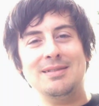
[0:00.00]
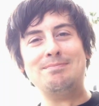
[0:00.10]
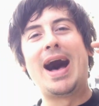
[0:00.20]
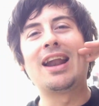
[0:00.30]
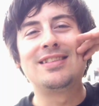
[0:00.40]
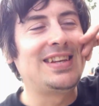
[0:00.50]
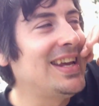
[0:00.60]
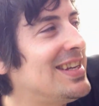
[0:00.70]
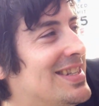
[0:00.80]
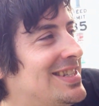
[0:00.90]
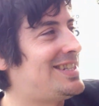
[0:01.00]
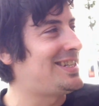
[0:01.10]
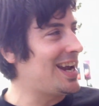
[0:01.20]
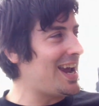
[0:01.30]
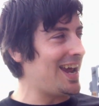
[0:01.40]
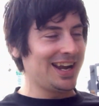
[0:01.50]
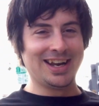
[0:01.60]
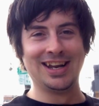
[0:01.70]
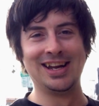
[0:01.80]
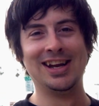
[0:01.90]
Model T's and shit.
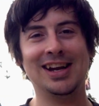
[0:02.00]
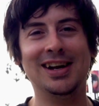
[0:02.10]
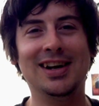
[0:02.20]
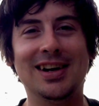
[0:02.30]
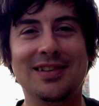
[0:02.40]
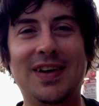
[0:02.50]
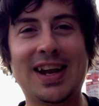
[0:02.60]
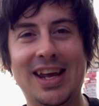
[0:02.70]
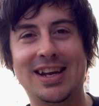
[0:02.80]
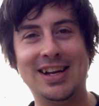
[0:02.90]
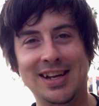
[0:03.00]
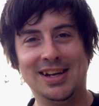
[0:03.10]
Fucking